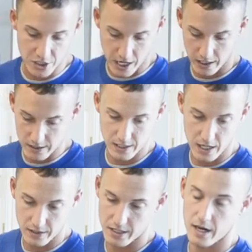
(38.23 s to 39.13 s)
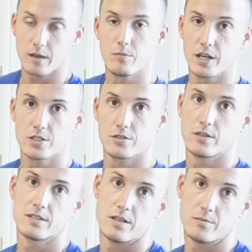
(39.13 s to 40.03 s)
check inside the tank and make
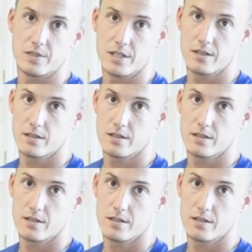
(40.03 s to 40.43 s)
sure it's empty.